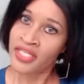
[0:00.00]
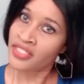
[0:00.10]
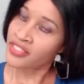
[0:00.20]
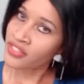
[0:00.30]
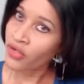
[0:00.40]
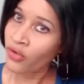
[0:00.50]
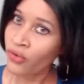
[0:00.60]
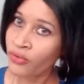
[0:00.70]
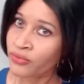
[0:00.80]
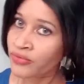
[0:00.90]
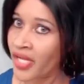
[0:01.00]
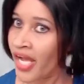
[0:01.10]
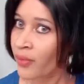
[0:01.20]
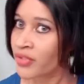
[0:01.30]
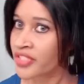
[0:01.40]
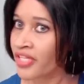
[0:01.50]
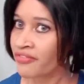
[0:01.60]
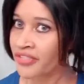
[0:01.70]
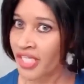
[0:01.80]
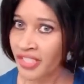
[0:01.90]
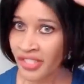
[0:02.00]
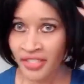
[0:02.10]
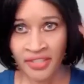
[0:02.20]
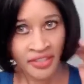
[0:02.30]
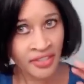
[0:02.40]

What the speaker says: So I will definitely